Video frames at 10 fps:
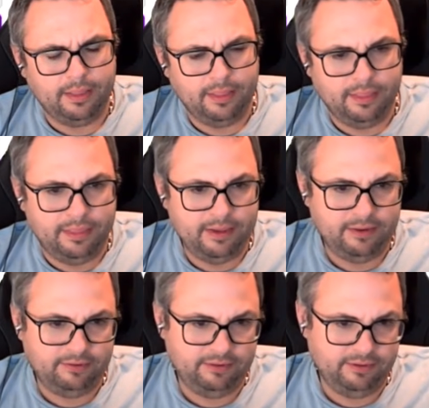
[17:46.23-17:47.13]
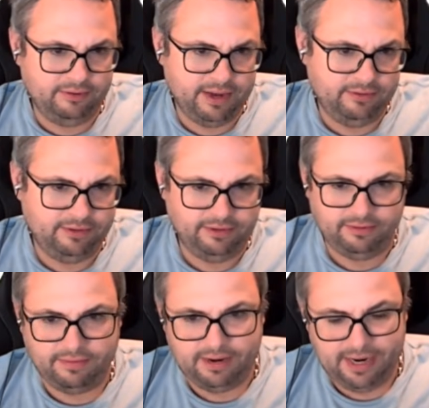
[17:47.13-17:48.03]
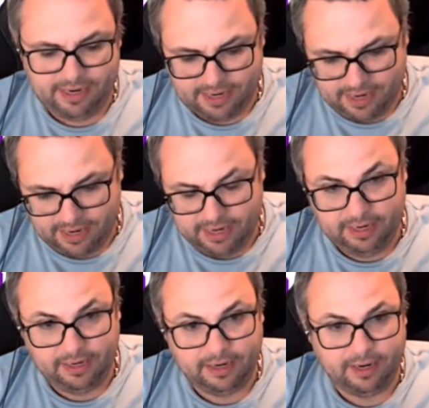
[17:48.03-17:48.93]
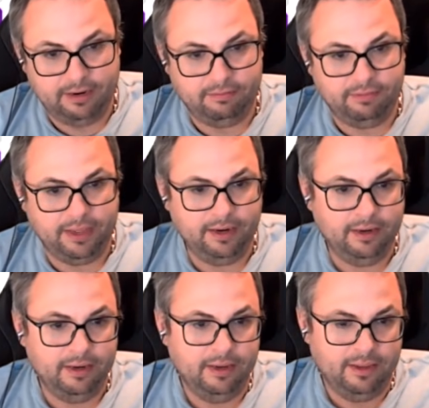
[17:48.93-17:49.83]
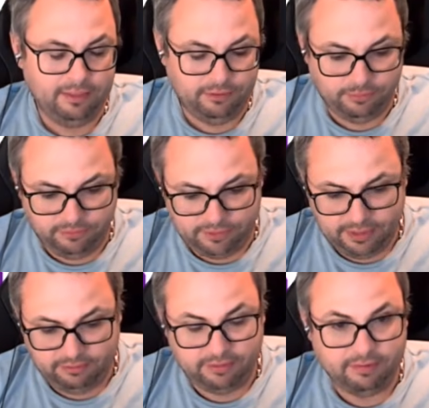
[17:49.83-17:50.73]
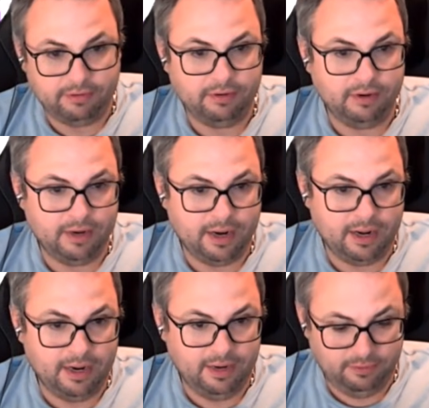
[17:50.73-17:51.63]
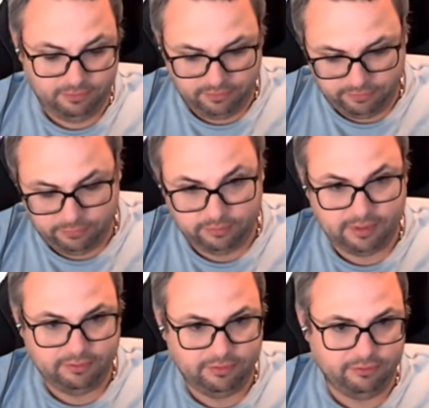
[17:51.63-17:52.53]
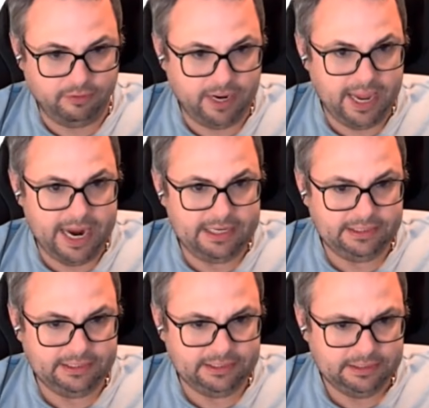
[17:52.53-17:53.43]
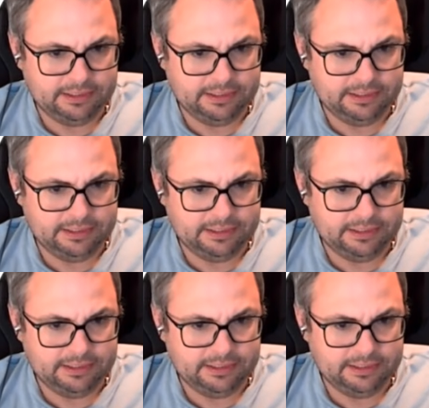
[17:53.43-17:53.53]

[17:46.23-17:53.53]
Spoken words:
This is a 6, 7, 8, 9 kind of thing. And this one's not 7 or 9, so this one's not 6 or 8.